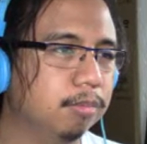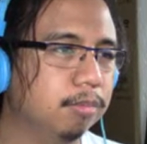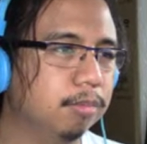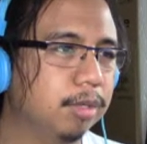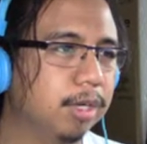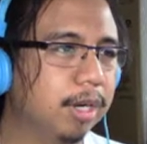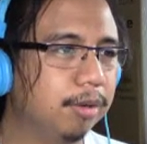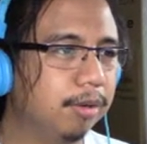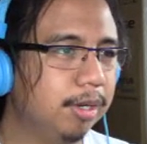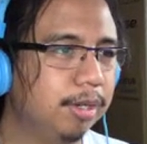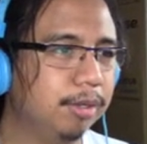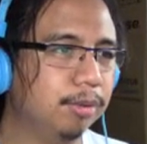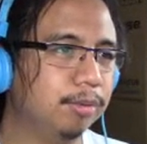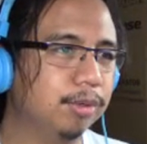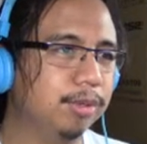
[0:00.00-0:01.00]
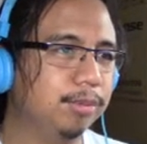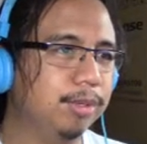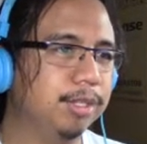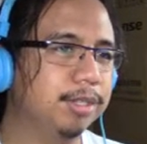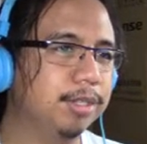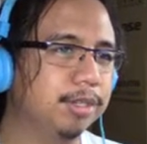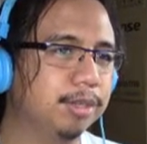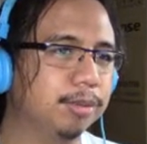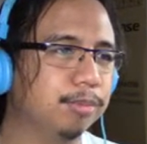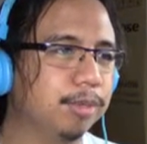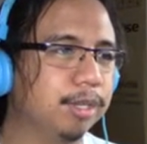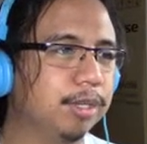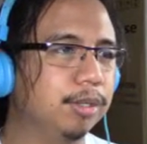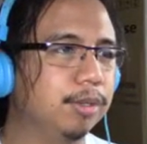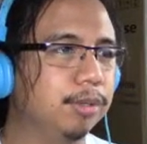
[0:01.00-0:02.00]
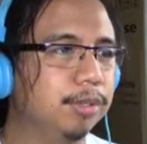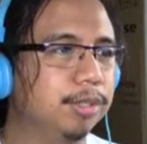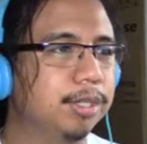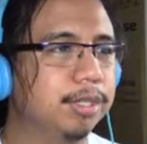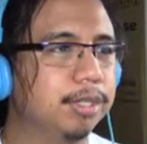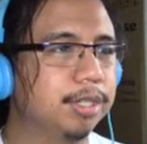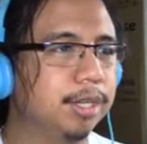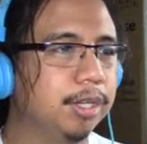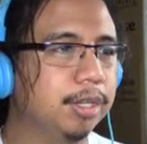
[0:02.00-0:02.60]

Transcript: but I really don't want to be such a big douche and say